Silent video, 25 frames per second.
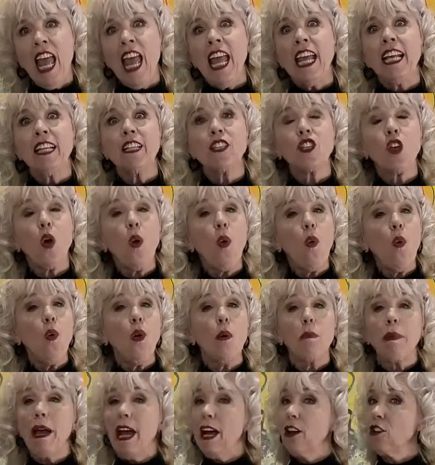It's
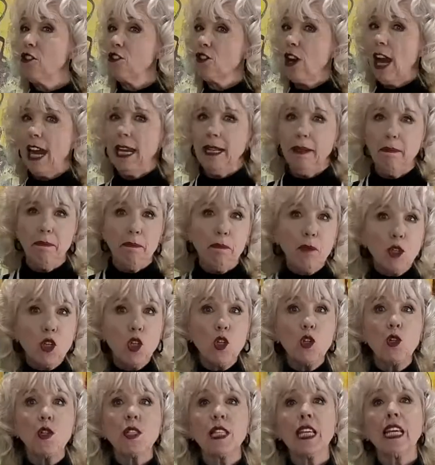all about great
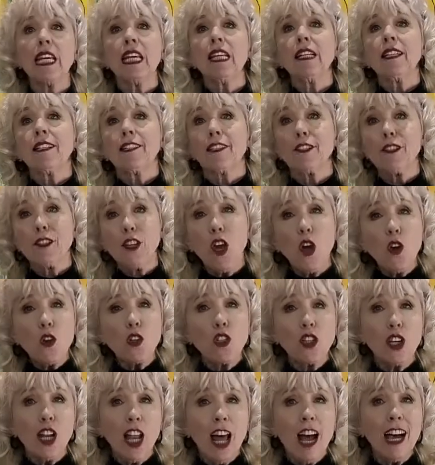music,
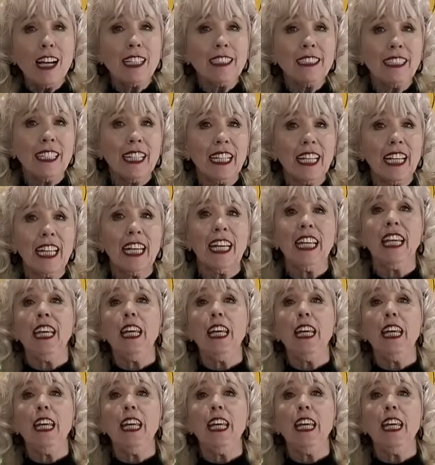socializing,